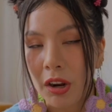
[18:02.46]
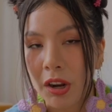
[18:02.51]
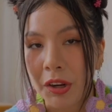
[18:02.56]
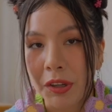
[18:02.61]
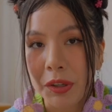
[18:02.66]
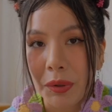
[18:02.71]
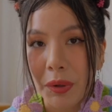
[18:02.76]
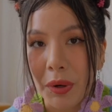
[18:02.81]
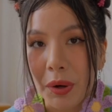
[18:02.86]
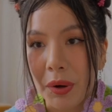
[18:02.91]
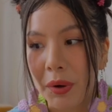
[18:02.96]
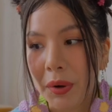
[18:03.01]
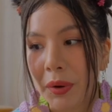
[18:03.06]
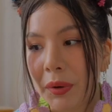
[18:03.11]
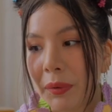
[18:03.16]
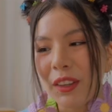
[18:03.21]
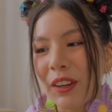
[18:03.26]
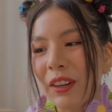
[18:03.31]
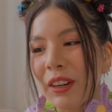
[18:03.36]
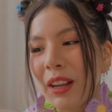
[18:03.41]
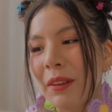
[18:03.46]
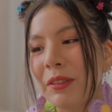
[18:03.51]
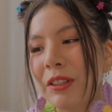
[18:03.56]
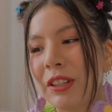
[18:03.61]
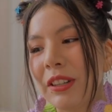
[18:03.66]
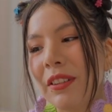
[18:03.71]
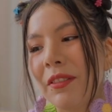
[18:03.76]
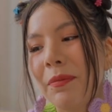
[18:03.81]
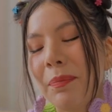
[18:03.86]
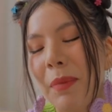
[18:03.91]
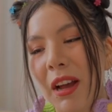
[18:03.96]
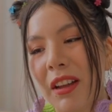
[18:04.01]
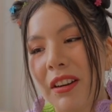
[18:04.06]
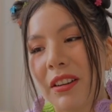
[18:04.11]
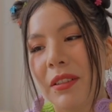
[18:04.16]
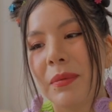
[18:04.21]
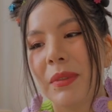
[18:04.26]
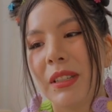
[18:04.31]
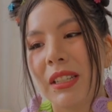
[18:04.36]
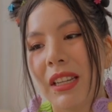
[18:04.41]
on you, girl. Third option of
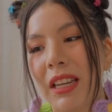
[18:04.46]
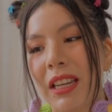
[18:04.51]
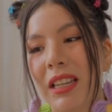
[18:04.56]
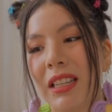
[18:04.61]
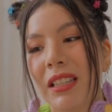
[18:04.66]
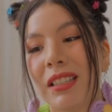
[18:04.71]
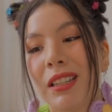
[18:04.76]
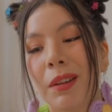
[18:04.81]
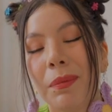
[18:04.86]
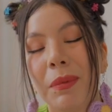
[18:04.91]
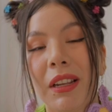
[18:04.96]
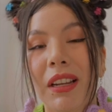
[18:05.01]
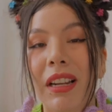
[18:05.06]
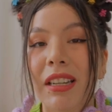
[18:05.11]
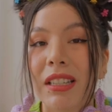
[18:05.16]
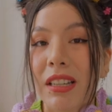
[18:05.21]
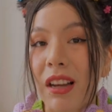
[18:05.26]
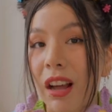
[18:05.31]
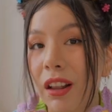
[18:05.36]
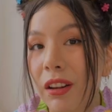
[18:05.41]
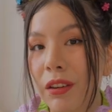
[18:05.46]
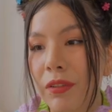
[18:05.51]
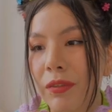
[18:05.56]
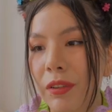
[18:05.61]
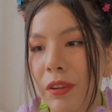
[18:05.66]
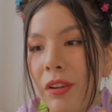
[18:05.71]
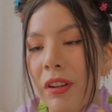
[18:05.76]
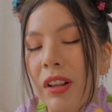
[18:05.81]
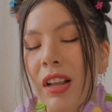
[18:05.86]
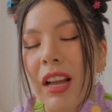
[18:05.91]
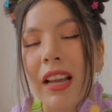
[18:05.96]
bottoms is something that's colorful.